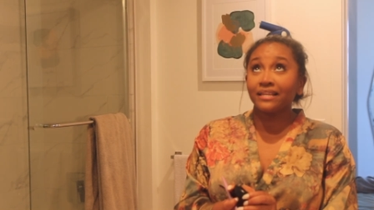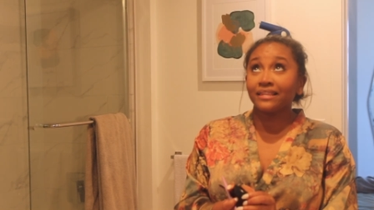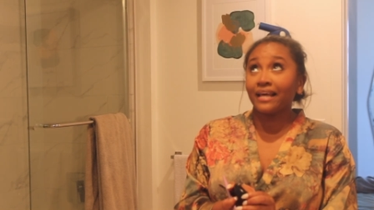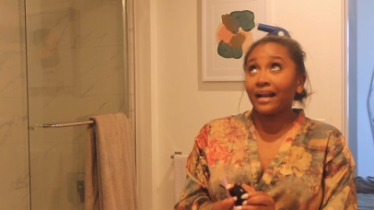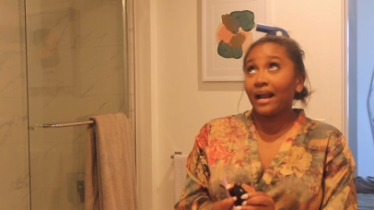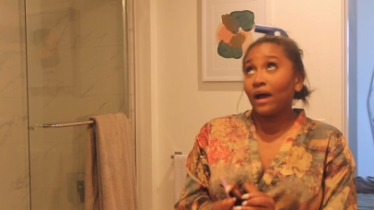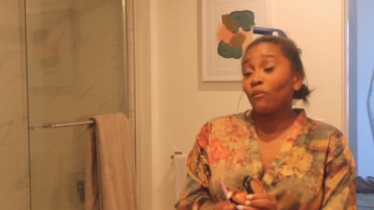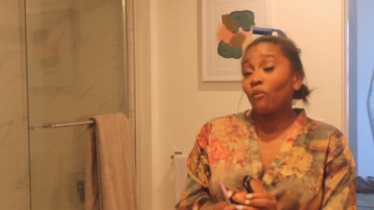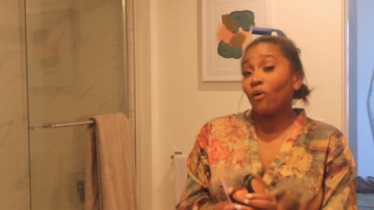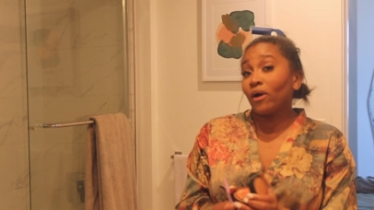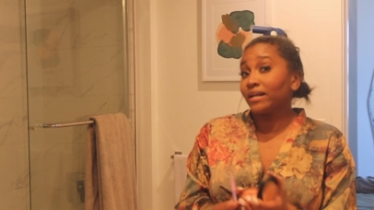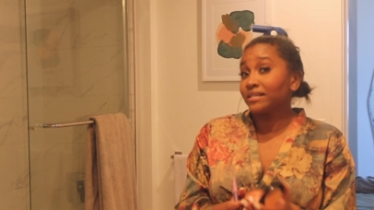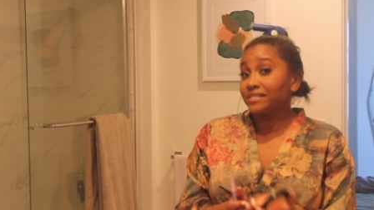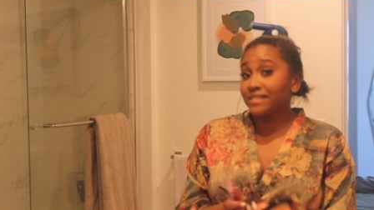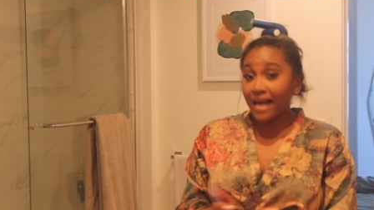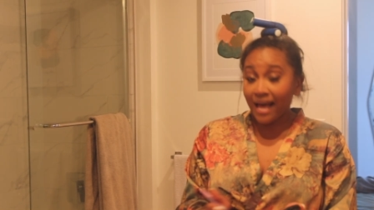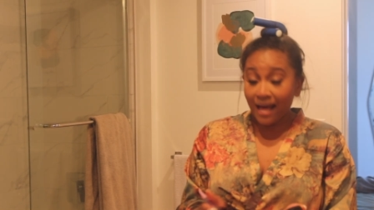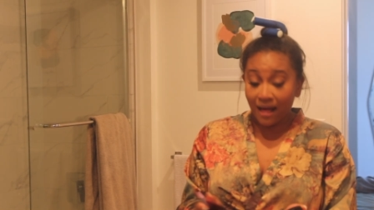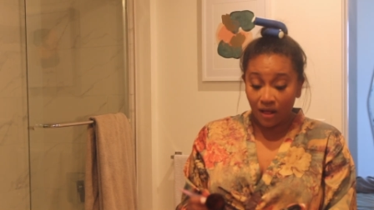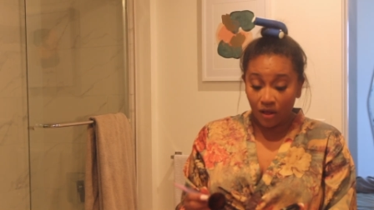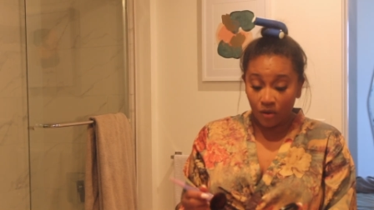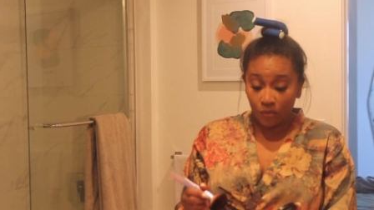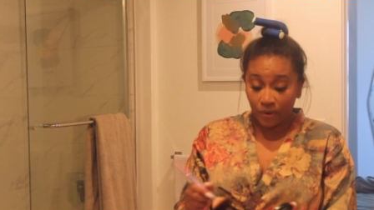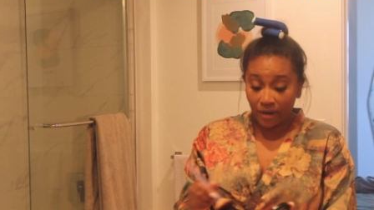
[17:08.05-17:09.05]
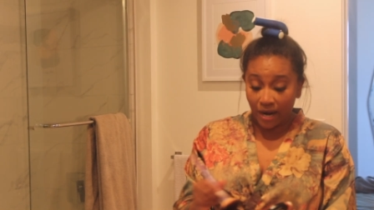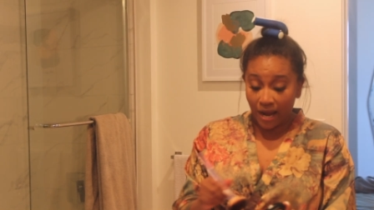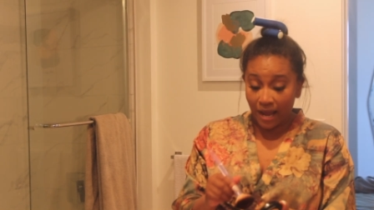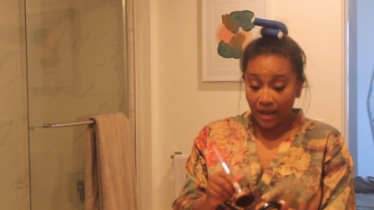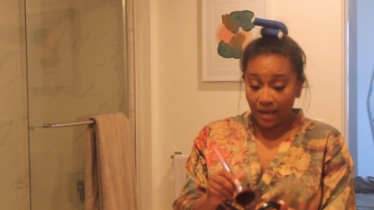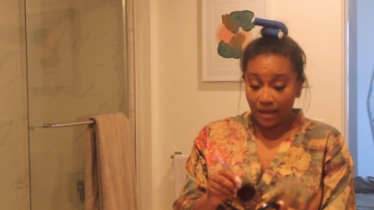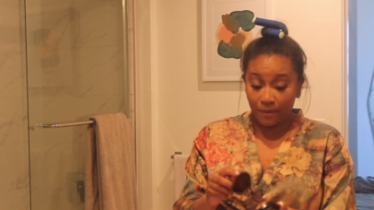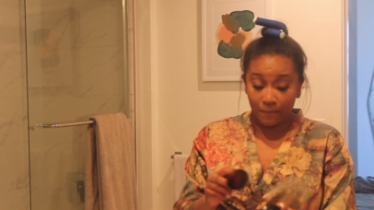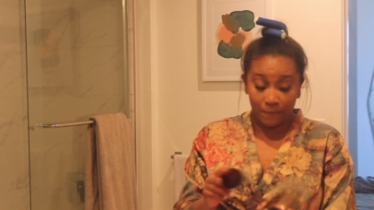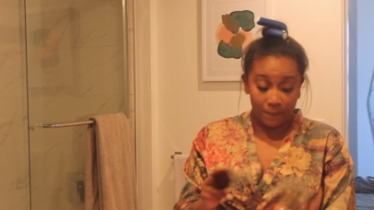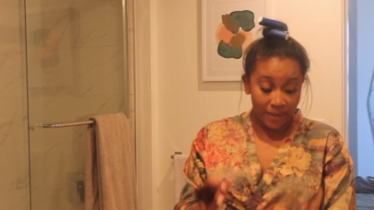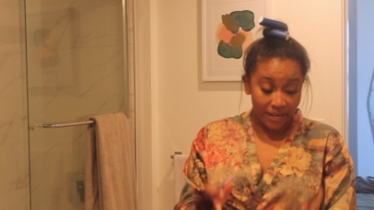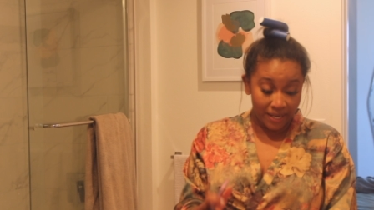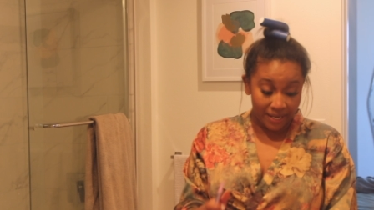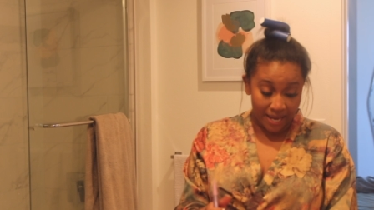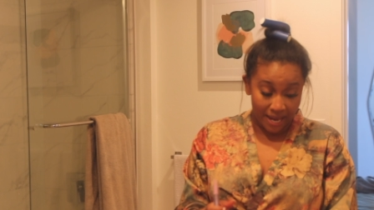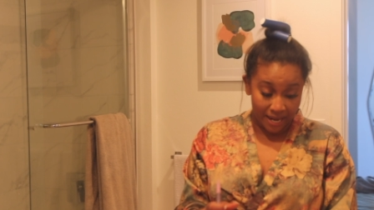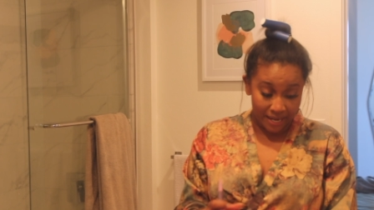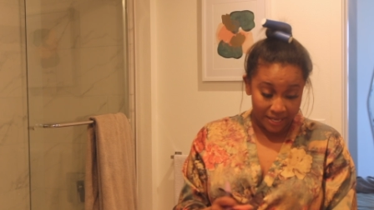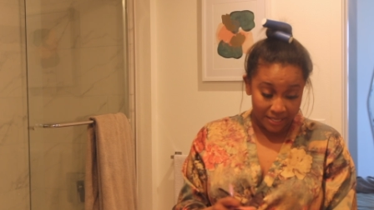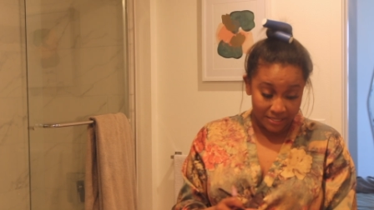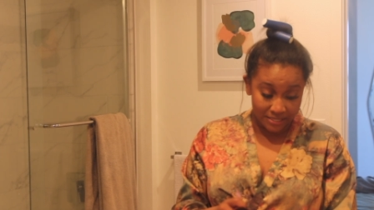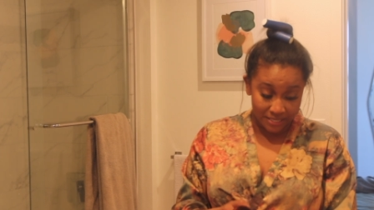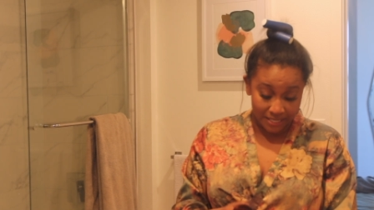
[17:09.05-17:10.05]
that I want to tell when I'm
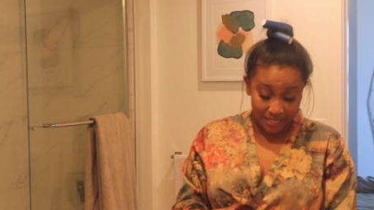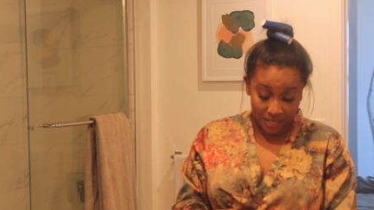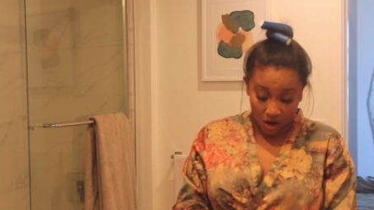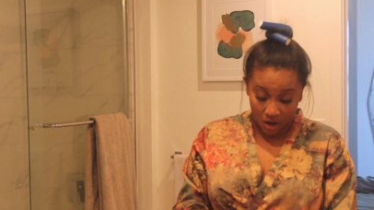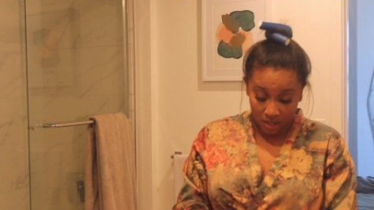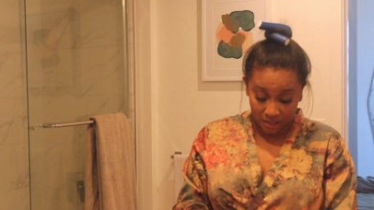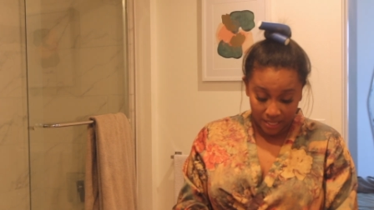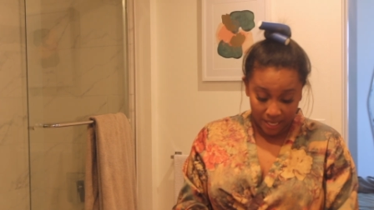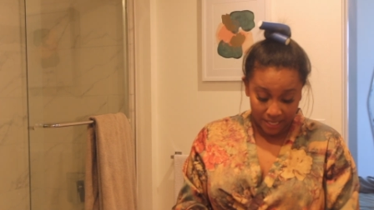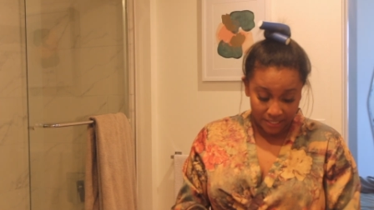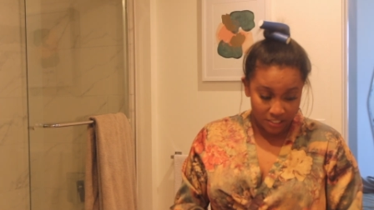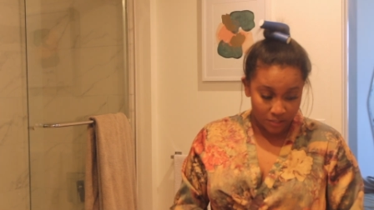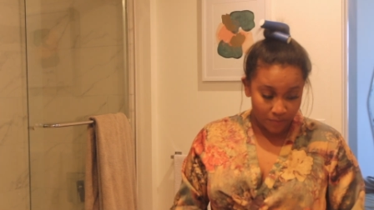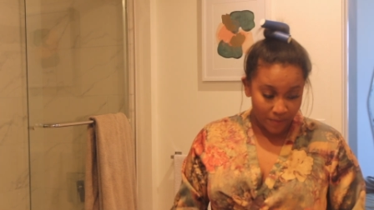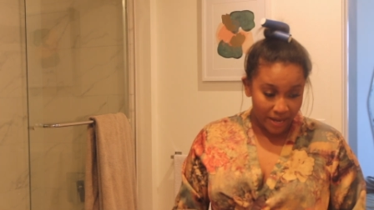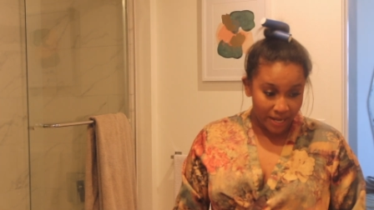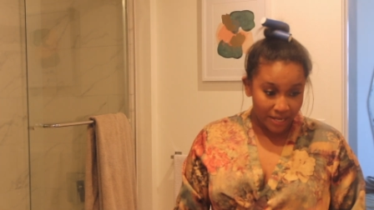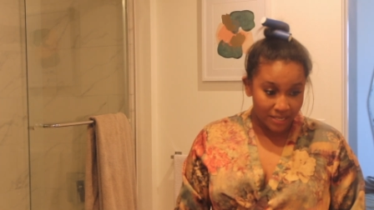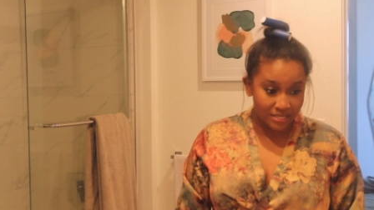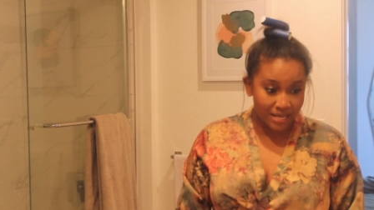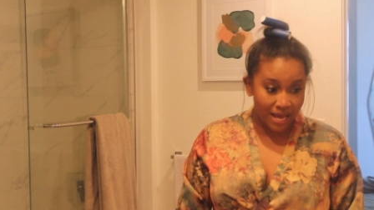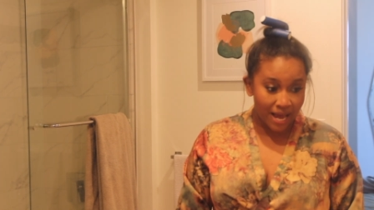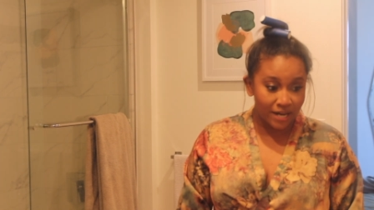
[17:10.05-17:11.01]
getting into the online space.